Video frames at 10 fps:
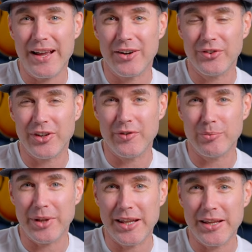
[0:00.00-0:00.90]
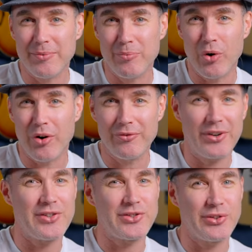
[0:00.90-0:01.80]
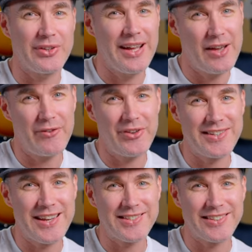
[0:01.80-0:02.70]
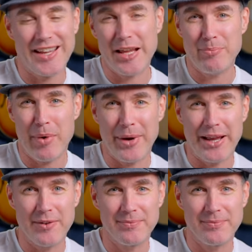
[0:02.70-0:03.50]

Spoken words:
and I'll see you for plenty more very soon. Have a fantastic day. Bye-bye.